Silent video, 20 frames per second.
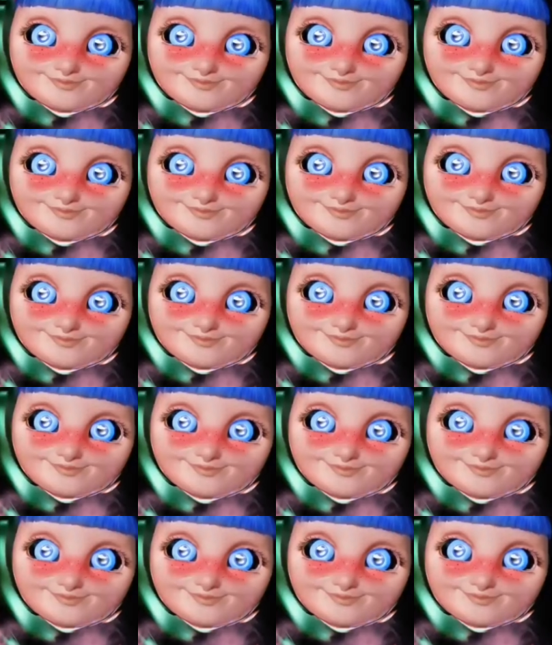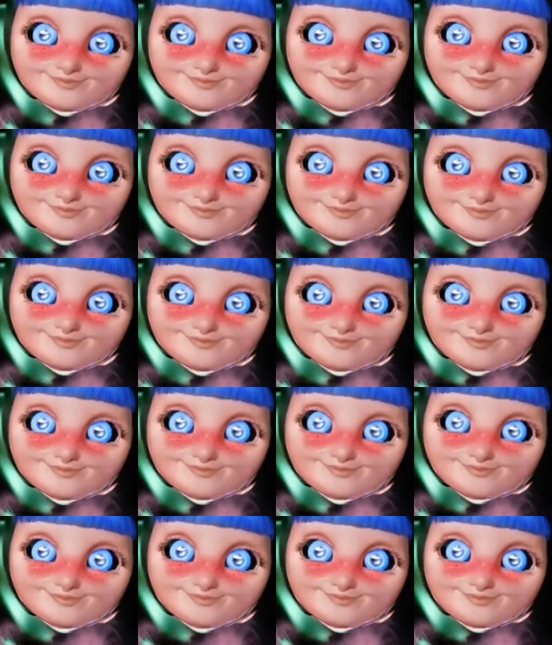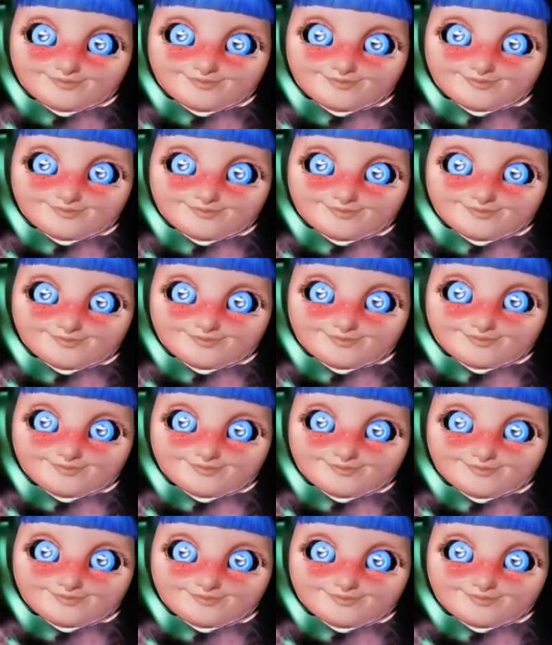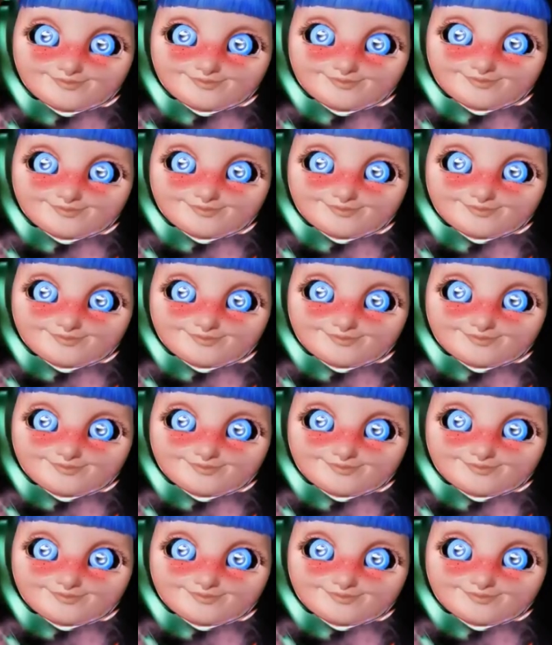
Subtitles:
(silent)